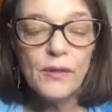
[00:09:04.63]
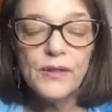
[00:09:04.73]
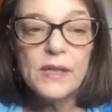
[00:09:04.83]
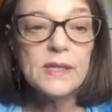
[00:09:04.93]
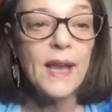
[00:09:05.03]

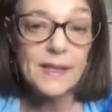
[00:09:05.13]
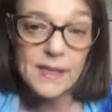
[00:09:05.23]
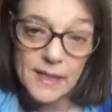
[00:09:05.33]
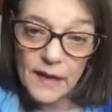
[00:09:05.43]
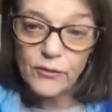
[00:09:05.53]
these
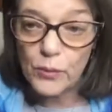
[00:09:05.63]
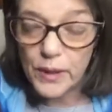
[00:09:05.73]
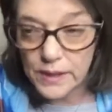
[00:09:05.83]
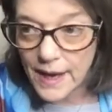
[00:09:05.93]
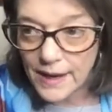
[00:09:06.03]
next several
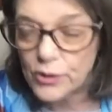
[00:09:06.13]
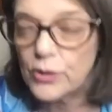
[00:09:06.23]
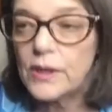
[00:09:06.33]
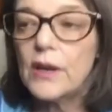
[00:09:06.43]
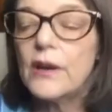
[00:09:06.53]
weeks,
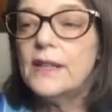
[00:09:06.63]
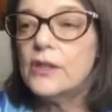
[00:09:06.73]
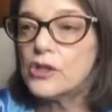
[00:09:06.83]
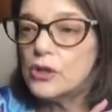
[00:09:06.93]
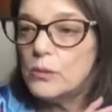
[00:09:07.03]
actually, all right?
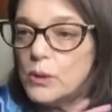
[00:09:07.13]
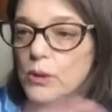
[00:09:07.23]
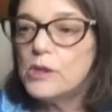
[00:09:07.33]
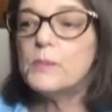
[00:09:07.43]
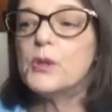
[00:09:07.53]
This new
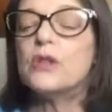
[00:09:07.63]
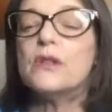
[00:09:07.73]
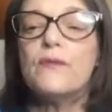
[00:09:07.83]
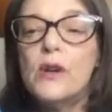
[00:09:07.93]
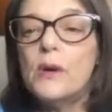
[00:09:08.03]
moon is pushing
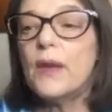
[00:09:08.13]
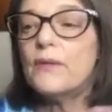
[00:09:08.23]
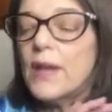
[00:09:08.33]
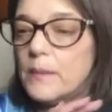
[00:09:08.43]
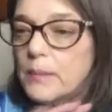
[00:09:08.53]
us forward. We have a
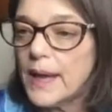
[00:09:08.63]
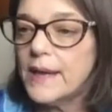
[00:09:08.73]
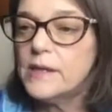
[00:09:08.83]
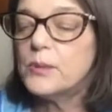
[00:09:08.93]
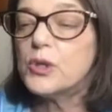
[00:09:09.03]
lot of
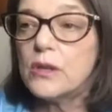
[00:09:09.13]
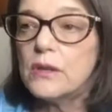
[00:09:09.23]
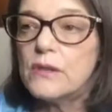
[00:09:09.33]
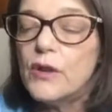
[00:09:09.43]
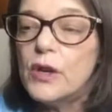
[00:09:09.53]
planets pushing
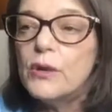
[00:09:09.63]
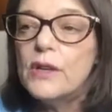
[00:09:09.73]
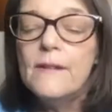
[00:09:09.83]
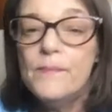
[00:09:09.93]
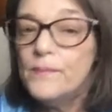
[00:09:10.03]
us forward.
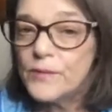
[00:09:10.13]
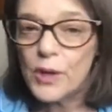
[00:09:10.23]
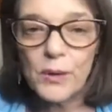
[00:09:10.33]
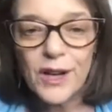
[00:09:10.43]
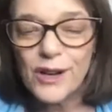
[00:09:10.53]
Don't
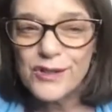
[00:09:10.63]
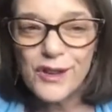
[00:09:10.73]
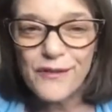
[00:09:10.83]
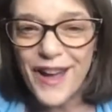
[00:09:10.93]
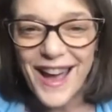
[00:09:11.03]
want to go
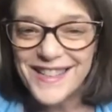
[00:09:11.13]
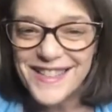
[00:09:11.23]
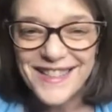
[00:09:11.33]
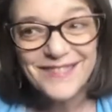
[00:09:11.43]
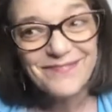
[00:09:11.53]
so
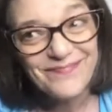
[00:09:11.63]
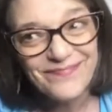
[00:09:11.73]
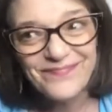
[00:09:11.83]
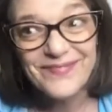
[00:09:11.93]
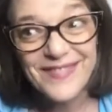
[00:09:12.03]
fast.
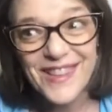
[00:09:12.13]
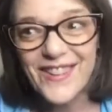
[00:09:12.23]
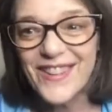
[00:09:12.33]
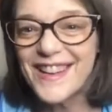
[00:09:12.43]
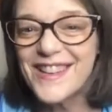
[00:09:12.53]
Saw
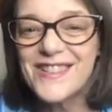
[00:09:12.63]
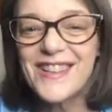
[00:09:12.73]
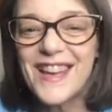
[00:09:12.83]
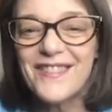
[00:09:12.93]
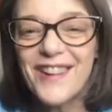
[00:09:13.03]
that
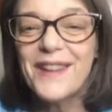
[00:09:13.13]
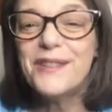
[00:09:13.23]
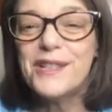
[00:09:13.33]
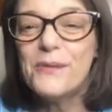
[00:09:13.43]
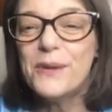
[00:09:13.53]
yesterday, right?
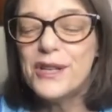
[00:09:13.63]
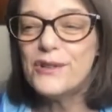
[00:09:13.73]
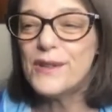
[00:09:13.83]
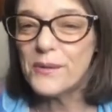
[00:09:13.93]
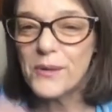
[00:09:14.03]
We don't want to
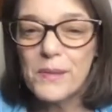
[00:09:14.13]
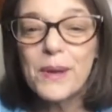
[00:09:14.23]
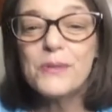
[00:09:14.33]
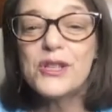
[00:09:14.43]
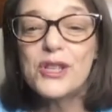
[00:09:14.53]
do that. We want to be
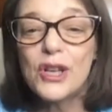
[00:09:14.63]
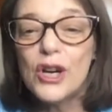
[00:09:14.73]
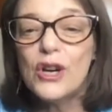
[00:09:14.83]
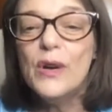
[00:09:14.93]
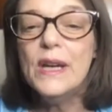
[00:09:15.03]
able to
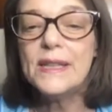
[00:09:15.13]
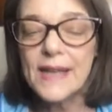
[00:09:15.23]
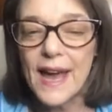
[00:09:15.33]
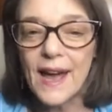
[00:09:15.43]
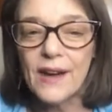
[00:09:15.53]
slow
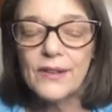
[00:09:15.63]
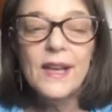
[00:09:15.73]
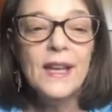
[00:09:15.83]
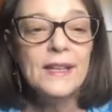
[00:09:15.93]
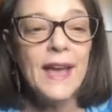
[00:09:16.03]
down.
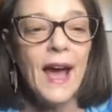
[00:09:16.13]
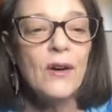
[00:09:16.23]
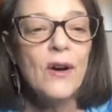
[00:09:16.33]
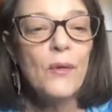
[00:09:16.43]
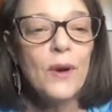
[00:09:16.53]
Now,
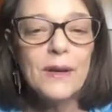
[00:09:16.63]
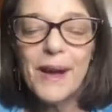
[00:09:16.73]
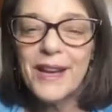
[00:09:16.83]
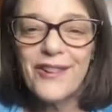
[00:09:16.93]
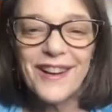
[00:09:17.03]
one of
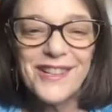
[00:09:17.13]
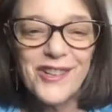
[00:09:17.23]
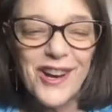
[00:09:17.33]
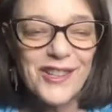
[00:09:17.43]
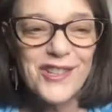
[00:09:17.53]
my great
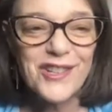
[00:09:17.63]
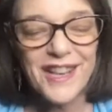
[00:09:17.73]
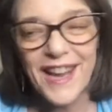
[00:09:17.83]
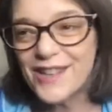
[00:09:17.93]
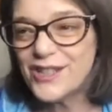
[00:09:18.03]
astrologers,
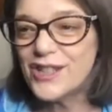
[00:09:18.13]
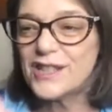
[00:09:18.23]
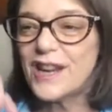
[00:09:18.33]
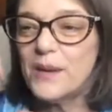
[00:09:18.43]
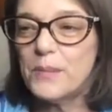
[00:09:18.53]
and I actually just
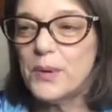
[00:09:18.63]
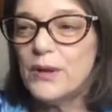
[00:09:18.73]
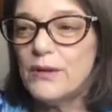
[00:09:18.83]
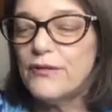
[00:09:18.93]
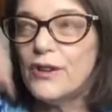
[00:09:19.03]
got a
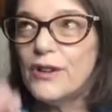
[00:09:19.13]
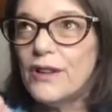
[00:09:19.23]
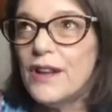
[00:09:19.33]
beautiful